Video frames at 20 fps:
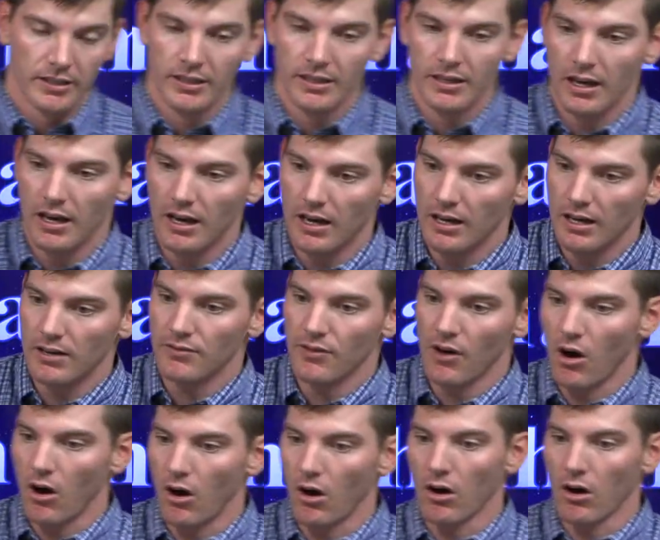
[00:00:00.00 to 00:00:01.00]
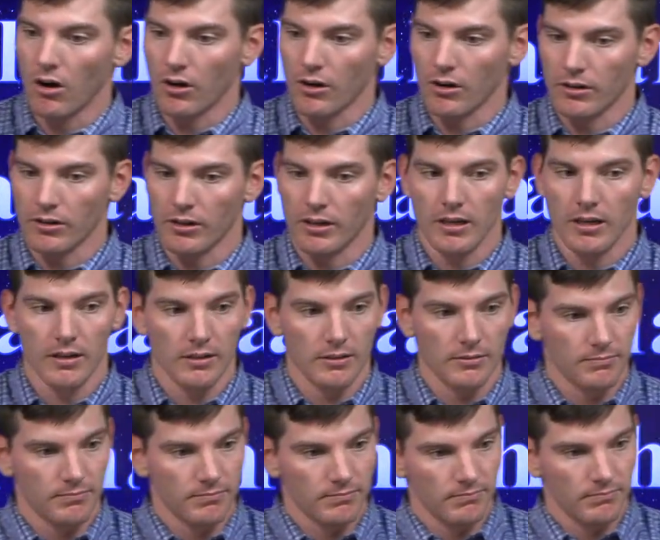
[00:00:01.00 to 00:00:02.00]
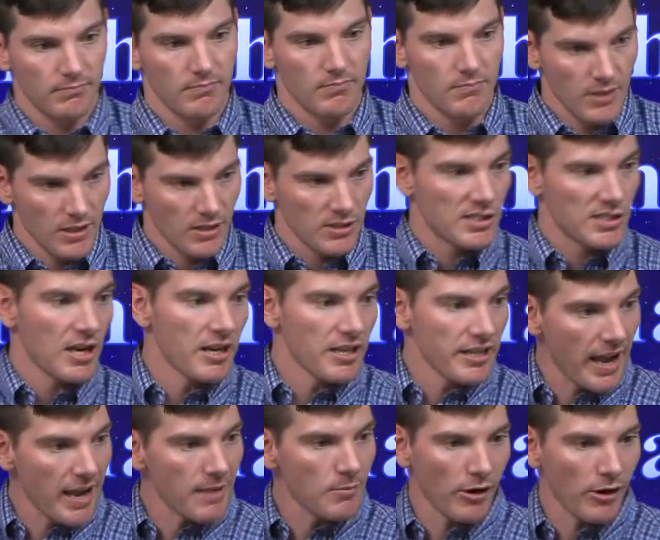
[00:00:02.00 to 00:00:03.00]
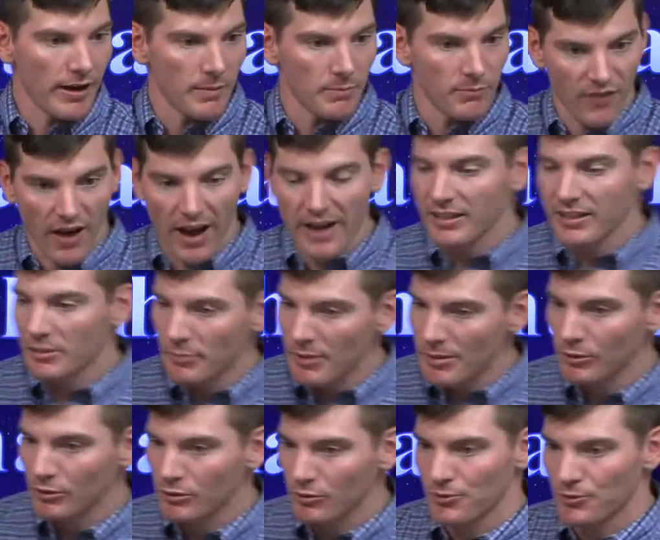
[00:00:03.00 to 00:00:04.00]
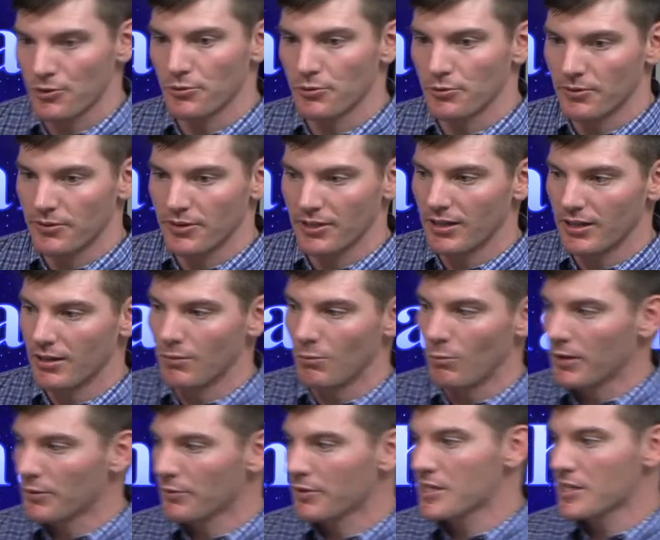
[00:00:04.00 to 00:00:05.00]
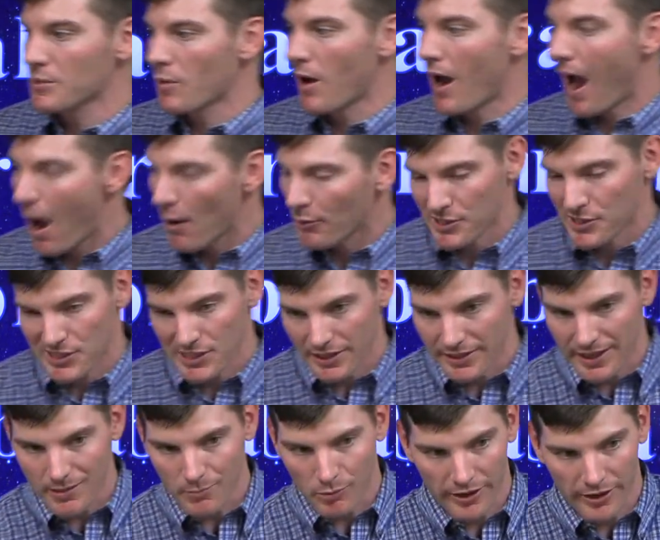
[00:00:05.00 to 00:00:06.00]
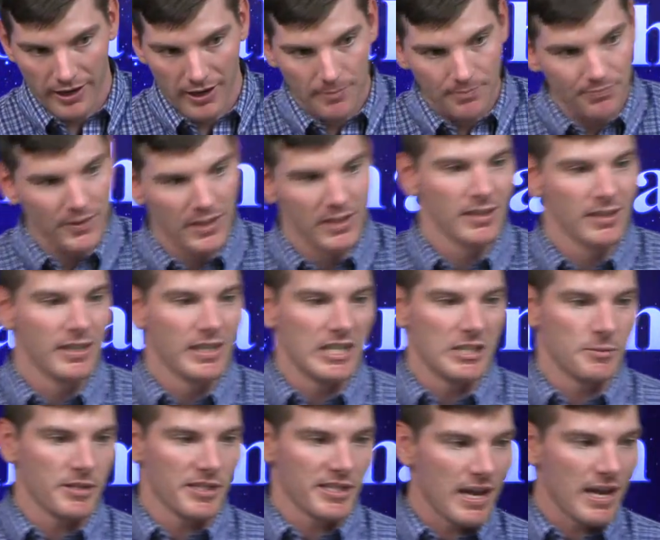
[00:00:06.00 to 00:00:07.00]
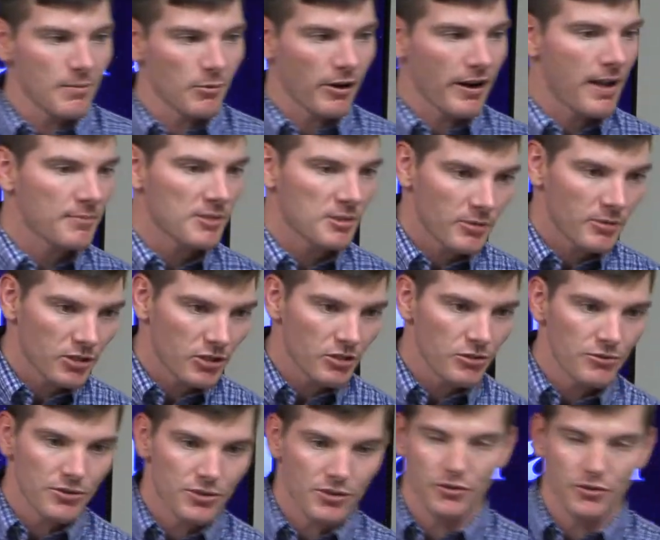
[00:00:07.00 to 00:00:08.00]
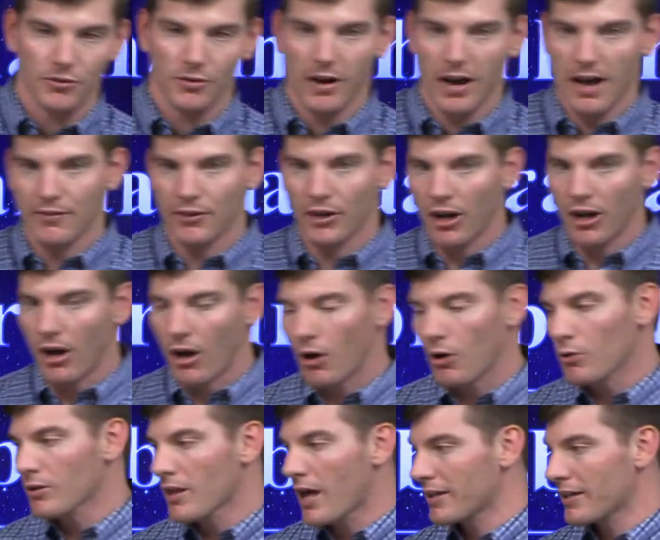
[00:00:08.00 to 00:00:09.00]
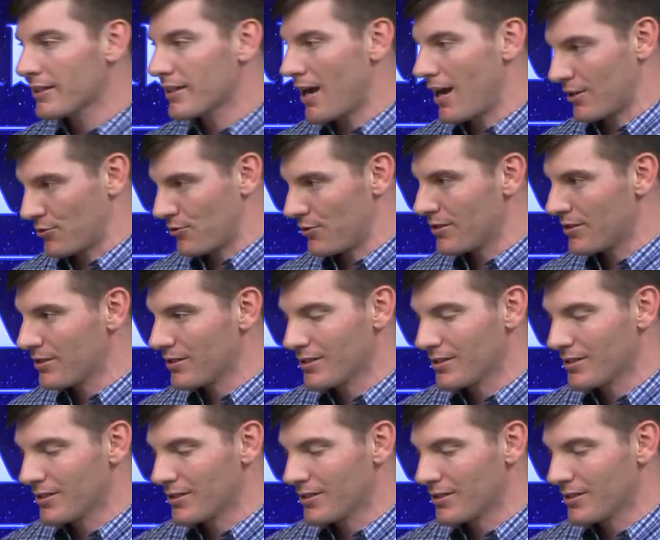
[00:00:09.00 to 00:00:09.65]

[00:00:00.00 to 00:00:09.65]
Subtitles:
of our studying Abraham, finding the biblical truth. One reason why I want to study Abraham is because Abraham has been used to derive a whole lot of doctrine,